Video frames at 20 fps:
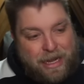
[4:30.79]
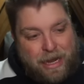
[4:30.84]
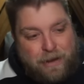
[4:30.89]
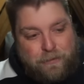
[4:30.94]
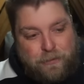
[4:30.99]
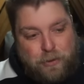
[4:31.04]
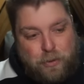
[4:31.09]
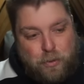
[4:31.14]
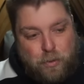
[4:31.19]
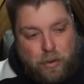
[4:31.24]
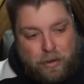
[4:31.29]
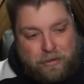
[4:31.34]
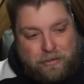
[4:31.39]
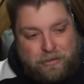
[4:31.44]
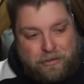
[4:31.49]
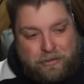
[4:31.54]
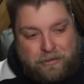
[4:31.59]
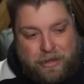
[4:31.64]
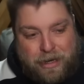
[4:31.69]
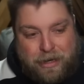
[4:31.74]
if you want
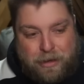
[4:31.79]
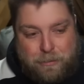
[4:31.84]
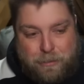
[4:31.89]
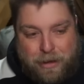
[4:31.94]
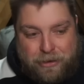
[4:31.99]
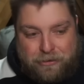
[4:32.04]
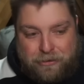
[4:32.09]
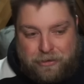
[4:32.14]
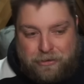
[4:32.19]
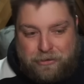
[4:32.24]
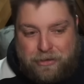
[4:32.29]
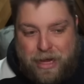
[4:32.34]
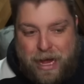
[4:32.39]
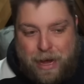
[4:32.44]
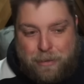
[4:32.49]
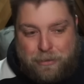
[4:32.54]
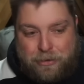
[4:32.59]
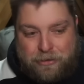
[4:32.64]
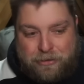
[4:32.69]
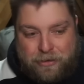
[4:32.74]
to send a message to
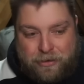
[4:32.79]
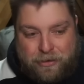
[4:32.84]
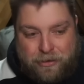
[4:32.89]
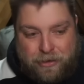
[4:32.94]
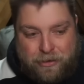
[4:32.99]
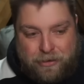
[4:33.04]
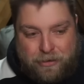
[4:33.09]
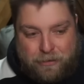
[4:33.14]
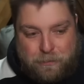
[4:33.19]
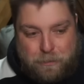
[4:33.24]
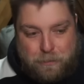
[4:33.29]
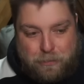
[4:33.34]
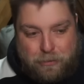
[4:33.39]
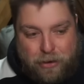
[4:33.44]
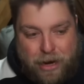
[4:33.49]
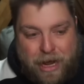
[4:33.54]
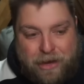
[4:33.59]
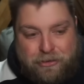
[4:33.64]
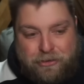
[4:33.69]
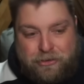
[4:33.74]
Amazon that this
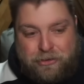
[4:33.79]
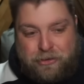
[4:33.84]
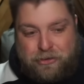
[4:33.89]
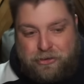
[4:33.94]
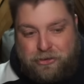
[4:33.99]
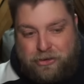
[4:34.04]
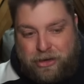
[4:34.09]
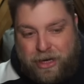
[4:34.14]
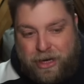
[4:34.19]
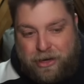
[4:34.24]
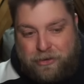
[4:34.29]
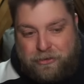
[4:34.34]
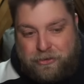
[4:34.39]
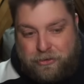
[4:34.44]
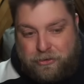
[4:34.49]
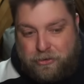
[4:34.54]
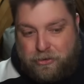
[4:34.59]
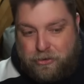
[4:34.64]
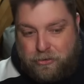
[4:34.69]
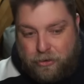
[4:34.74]
brash change
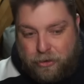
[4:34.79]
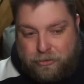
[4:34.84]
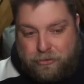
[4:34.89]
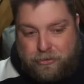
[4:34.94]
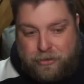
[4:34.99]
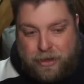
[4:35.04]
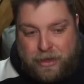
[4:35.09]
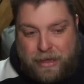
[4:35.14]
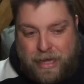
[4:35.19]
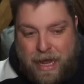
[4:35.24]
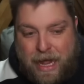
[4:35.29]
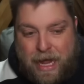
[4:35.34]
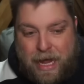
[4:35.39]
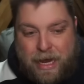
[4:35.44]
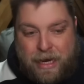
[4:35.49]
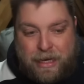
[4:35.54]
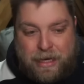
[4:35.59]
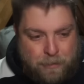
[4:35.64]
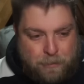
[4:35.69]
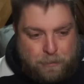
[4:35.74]
has crossed the
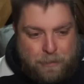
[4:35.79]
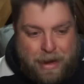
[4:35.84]
line,